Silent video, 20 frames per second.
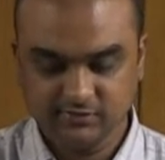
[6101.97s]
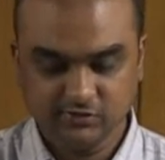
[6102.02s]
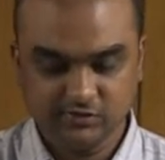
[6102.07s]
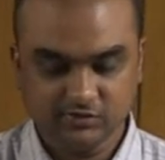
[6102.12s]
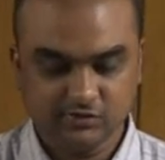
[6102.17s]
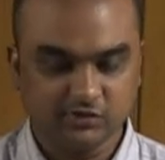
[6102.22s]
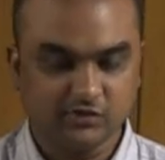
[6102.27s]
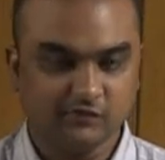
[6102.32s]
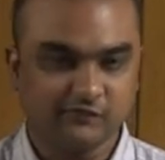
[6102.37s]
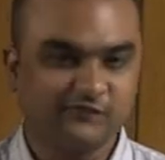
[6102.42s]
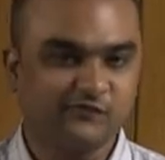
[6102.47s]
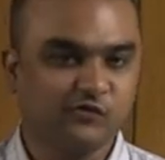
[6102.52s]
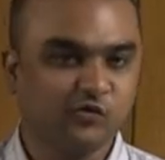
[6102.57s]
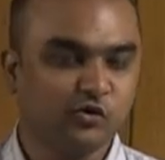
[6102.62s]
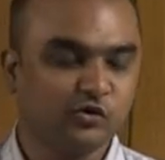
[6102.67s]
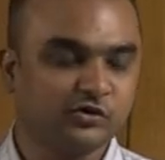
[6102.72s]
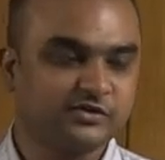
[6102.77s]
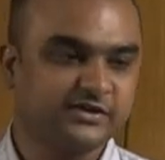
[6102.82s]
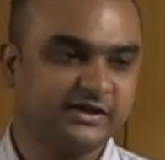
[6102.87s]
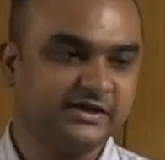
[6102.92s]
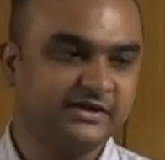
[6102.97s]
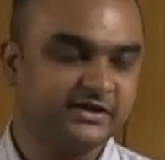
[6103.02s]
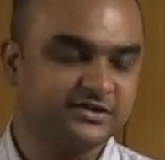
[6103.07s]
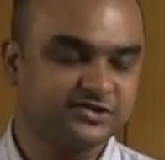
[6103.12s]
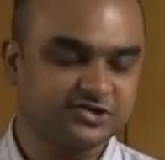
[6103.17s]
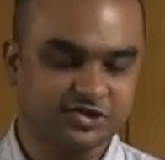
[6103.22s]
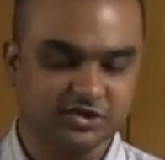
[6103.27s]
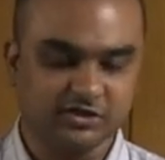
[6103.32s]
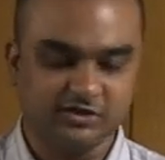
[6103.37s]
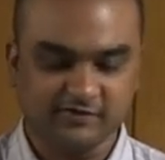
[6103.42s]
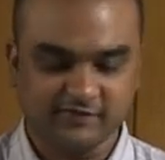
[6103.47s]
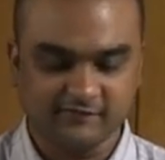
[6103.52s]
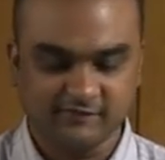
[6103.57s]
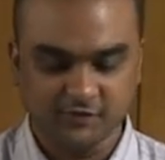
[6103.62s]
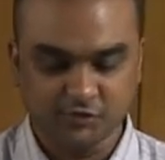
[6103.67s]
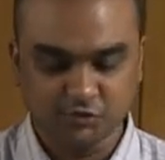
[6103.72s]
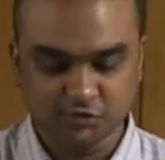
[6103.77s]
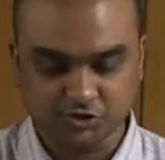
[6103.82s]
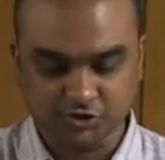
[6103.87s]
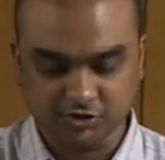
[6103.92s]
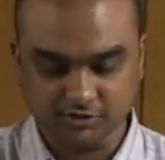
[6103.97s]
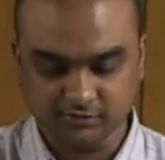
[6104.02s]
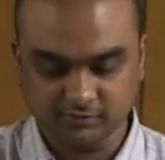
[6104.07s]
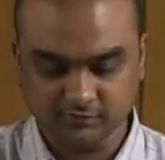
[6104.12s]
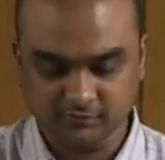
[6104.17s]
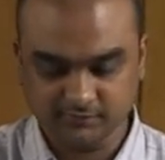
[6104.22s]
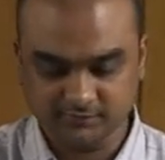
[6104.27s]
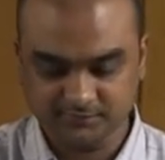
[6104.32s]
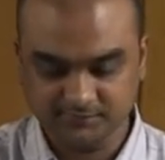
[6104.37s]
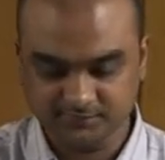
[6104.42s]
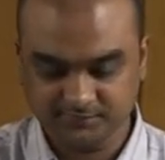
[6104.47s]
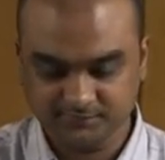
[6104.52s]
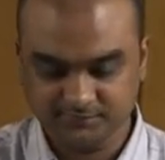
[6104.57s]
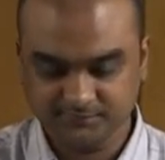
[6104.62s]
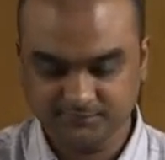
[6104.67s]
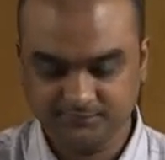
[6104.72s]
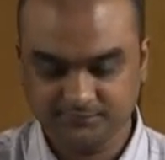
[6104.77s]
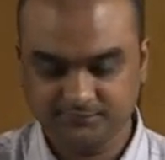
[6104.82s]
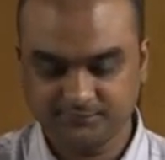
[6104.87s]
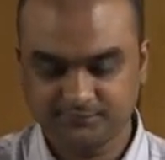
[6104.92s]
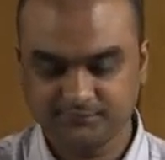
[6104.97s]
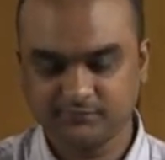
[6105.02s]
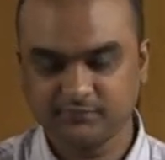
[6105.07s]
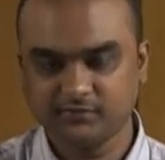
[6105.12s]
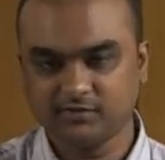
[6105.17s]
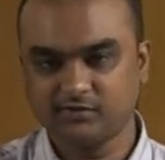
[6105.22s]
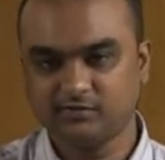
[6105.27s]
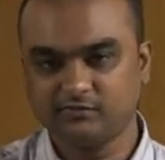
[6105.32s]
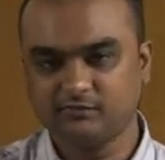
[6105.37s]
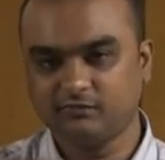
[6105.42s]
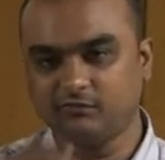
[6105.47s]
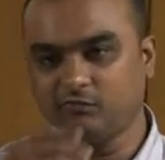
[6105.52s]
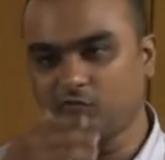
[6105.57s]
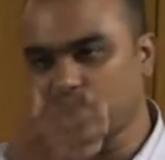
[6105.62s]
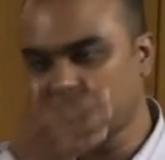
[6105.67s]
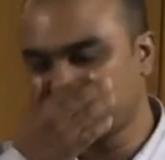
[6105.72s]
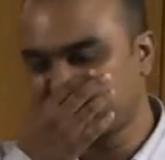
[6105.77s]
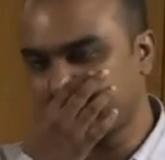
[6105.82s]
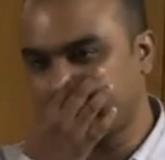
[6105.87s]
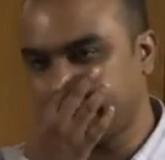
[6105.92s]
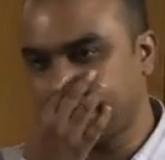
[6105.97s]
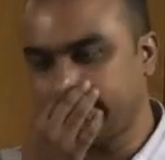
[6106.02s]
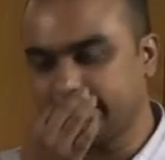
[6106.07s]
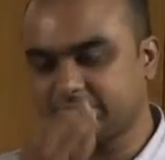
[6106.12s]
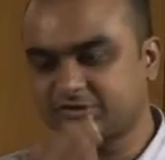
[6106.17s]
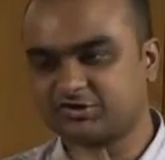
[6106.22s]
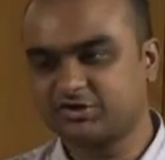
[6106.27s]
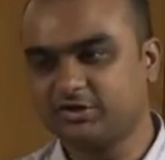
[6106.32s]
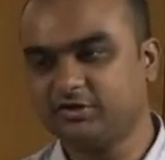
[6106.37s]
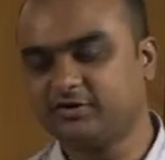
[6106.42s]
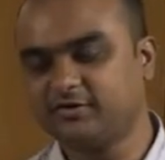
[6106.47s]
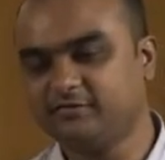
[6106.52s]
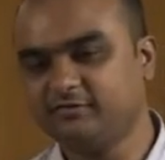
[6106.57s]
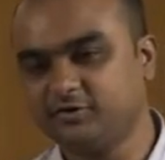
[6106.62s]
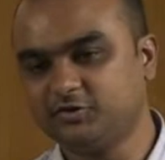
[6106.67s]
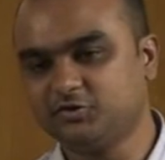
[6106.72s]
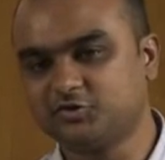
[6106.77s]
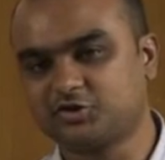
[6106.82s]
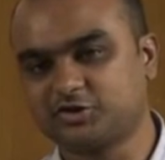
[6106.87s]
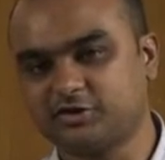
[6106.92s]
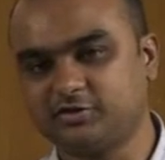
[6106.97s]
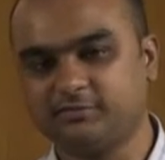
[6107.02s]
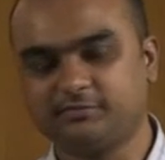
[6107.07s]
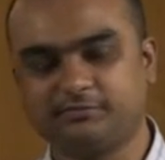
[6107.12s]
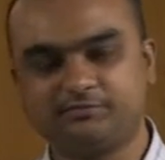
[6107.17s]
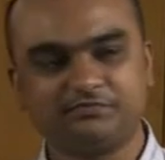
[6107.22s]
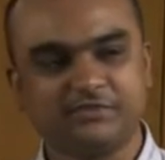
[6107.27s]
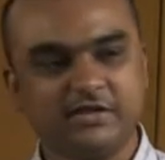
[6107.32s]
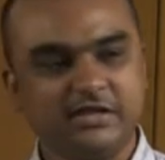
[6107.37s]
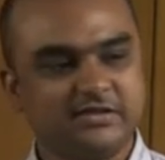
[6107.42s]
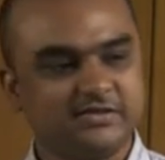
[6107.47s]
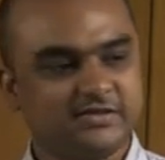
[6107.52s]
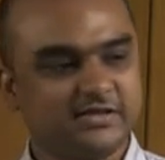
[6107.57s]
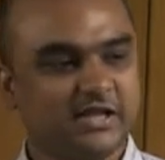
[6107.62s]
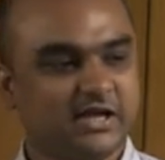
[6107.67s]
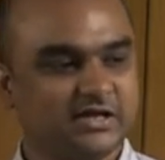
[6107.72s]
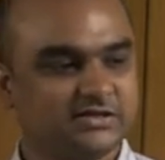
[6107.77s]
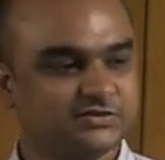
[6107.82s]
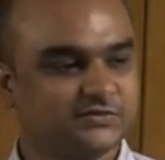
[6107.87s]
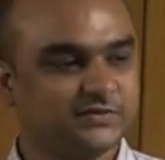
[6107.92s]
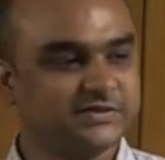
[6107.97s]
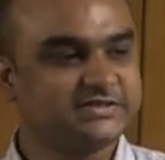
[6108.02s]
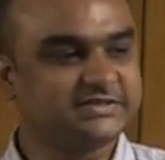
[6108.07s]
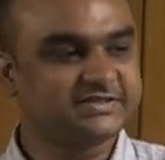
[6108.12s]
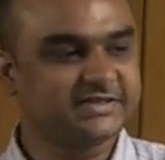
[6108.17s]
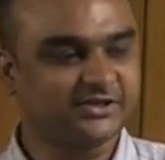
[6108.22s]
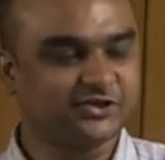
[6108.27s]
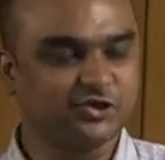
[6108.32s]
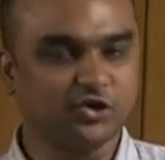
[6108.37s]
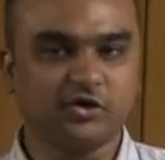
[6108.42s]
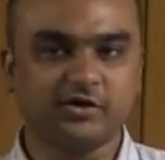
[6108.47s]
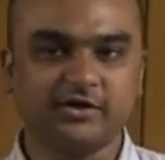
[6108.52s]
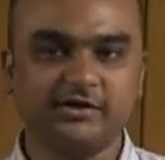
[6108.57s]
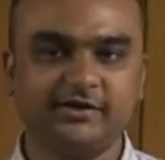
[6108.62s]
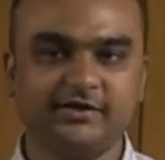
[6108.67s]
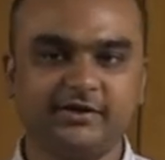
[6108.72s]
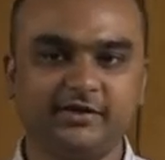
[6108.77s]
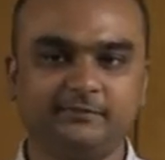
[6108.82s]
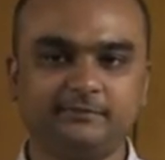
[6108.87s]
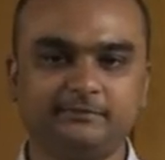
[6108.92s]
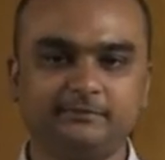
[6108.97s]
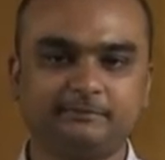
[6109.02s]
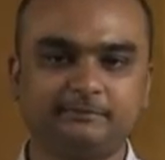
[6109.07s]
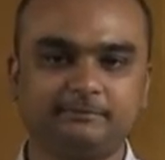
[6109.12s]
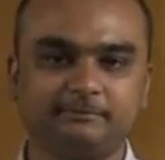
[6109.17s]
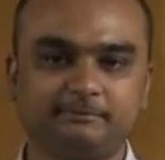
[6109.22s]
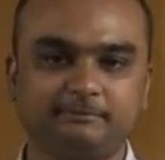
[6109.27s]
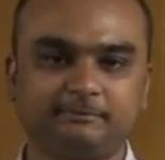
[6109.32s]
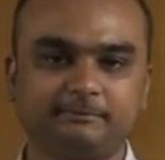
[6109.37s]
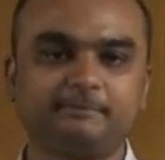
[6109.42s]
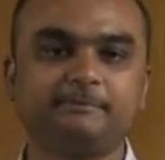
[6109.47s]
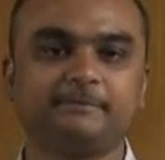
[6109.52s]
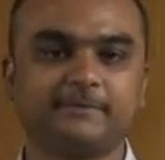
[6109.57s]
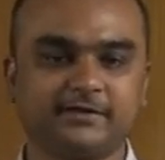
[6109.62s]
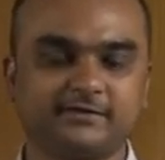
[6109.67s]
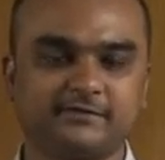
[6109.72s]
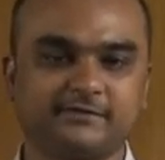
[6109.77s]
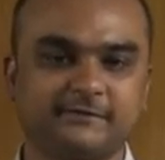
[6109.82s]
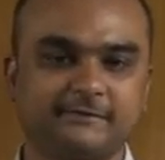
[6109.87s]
the fourth industrial revolution. The last one, secure India. Yes.